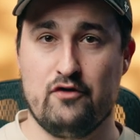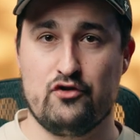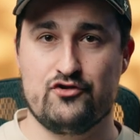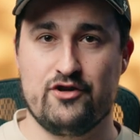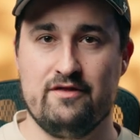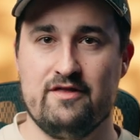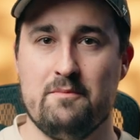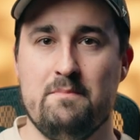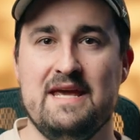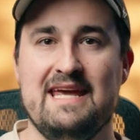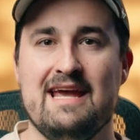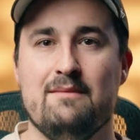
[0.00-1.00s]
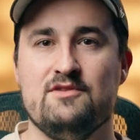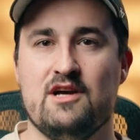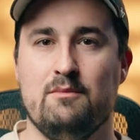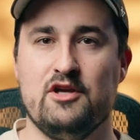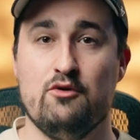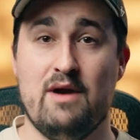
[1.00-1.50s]
version, the
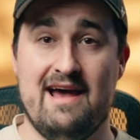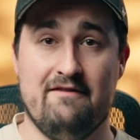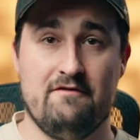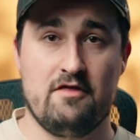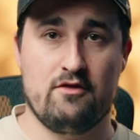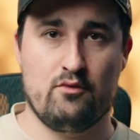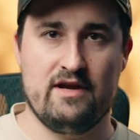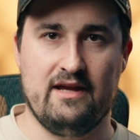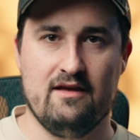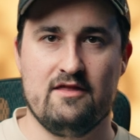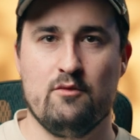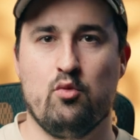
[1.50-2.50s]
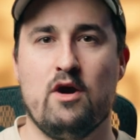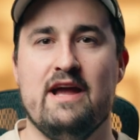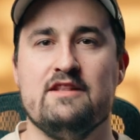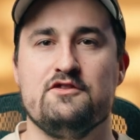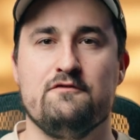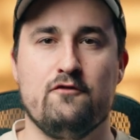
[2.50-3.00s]
PMW F3, the
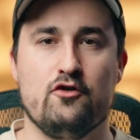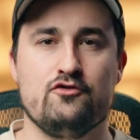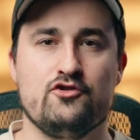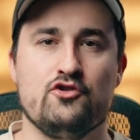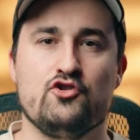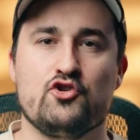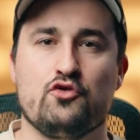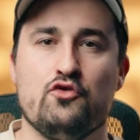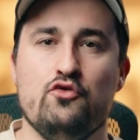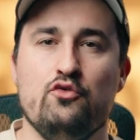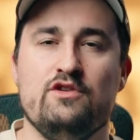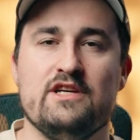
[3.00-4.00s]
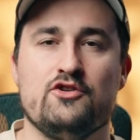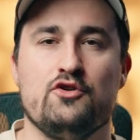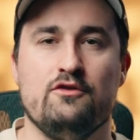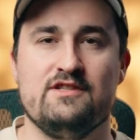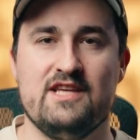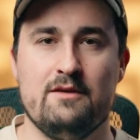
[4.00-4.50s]
brand's first true
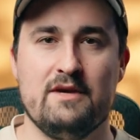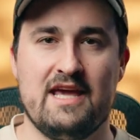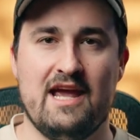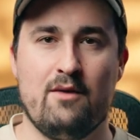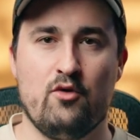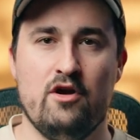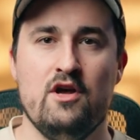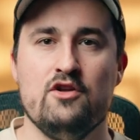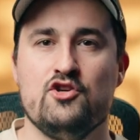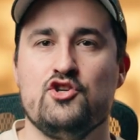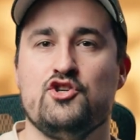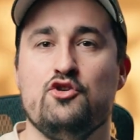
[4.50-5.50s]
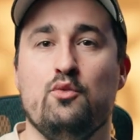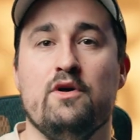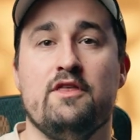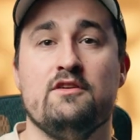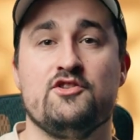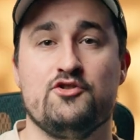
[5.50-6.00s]
digital cinema camera to shoot
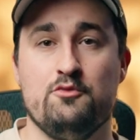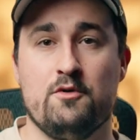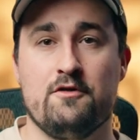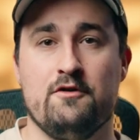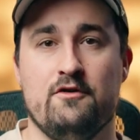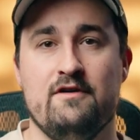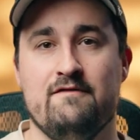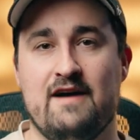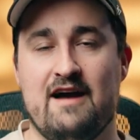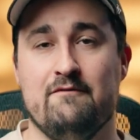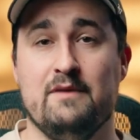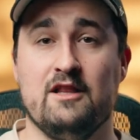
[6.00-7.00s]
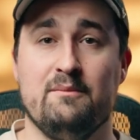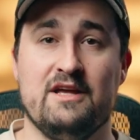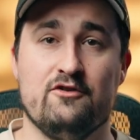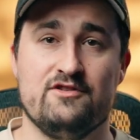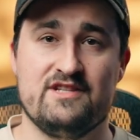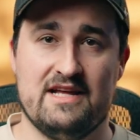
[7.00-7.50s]
with a Super
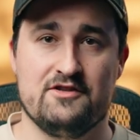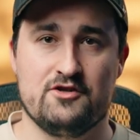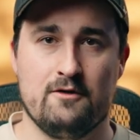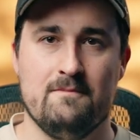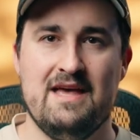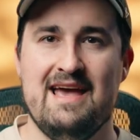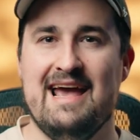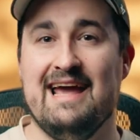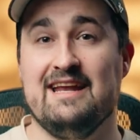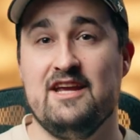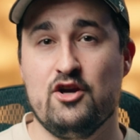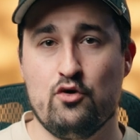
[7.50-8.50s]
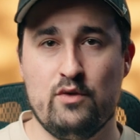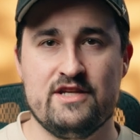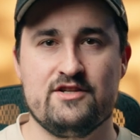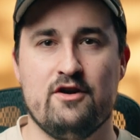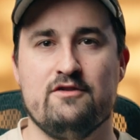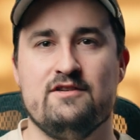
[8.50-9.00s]
35mm sensor. And here we
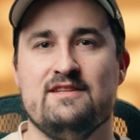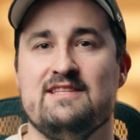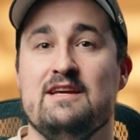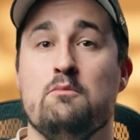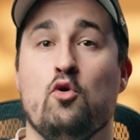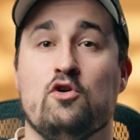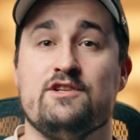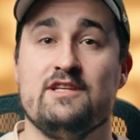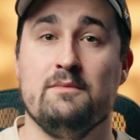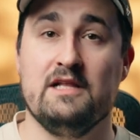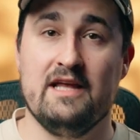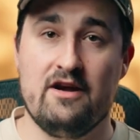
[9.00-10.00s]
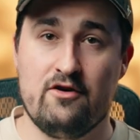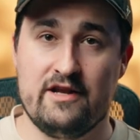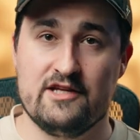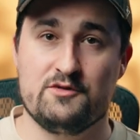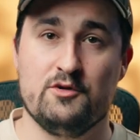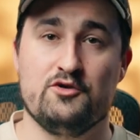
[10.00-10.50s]
start to see more
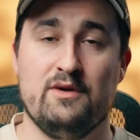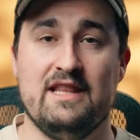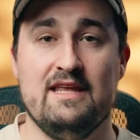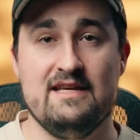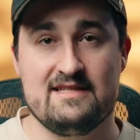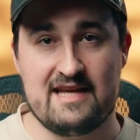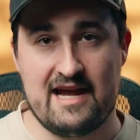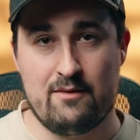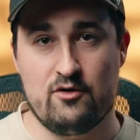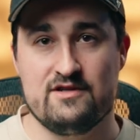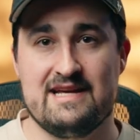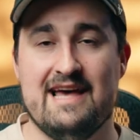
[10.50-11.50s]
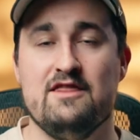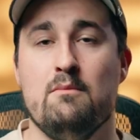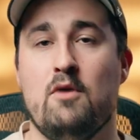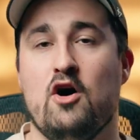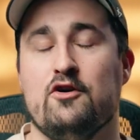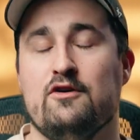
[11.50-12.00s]
similarities between these cameras and the
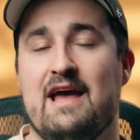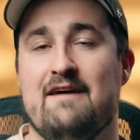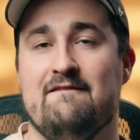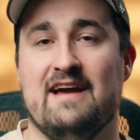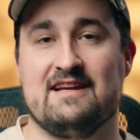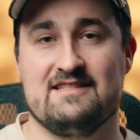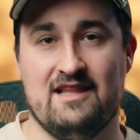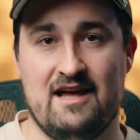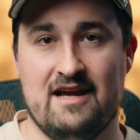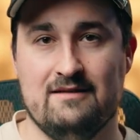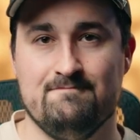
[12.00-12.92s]
modern FX line.